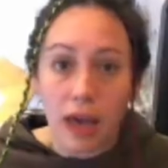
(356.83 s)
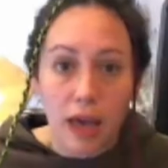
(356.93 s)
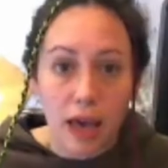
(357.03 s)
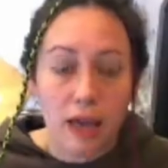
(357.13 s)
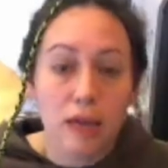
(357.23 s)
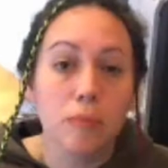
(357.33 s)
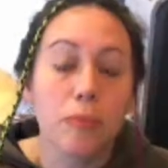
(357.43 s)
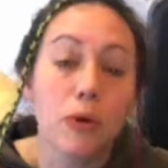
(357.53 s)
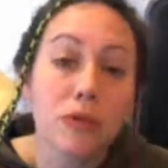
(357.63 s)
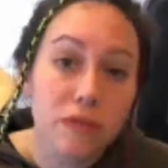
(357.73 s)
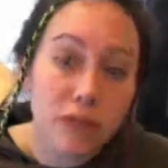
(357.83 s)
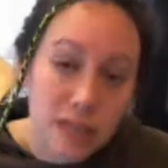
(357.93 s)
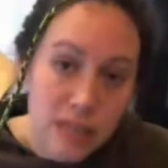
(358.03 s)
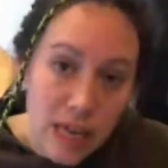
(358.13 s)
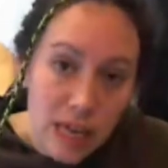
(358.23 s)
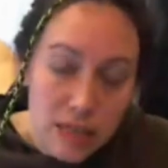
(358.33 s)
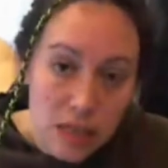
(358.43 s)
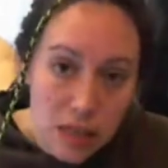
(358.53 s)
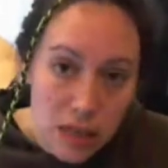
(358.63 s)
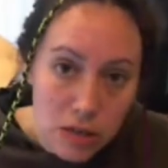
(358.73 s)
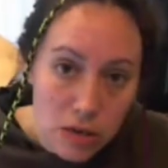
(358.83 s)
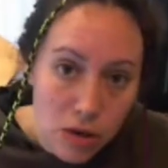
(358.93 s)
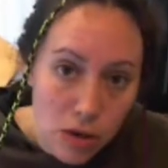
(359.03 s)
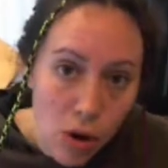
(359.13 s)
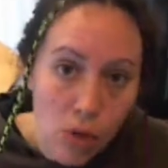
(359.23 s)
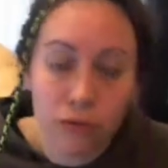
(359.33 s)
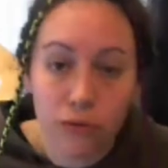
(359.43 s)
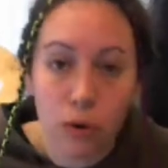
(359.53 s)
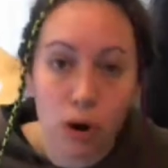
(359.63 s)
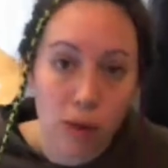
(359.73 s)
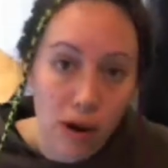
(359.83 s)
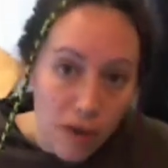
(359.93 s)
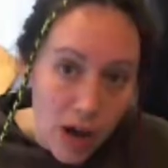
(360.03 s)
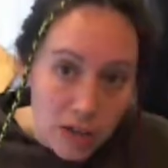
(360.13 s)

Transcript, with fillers: and both of these things lead to their own form of